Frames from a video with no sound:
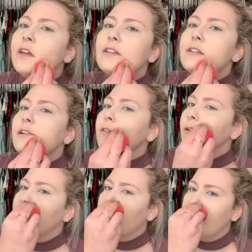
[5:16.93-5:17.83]
It's never
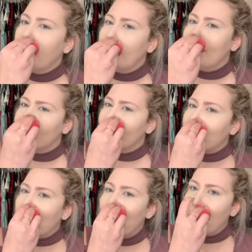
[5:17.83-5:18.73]
really been my thing.
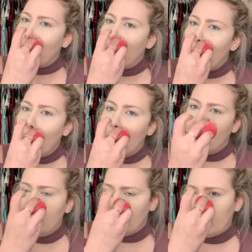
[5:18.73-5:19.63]

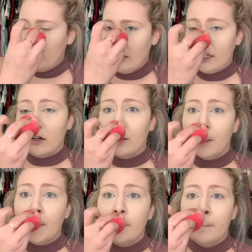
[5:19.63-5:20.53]
Like, I like
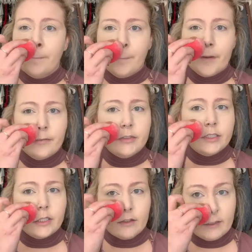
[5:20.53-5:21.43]
art, I'm
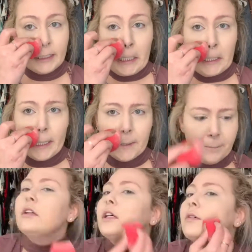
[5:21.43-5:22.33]
just not very good at it.
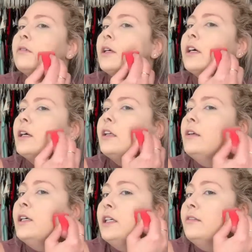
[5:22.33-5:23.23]
Now, where I
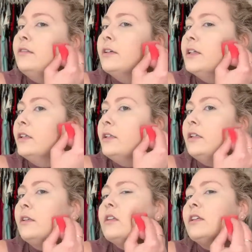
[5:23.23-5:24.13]
live,
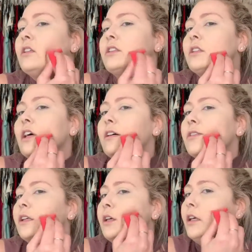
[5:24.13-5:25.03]
there's not
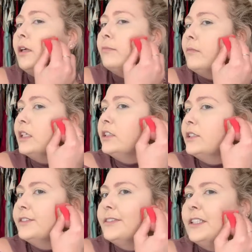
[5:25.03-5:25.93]
really much
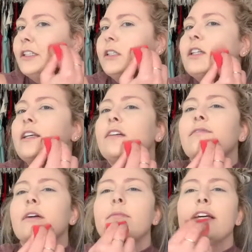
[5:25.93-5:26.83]
need
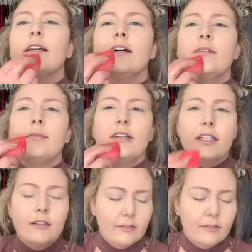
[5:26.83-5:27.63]
for makeup. Like,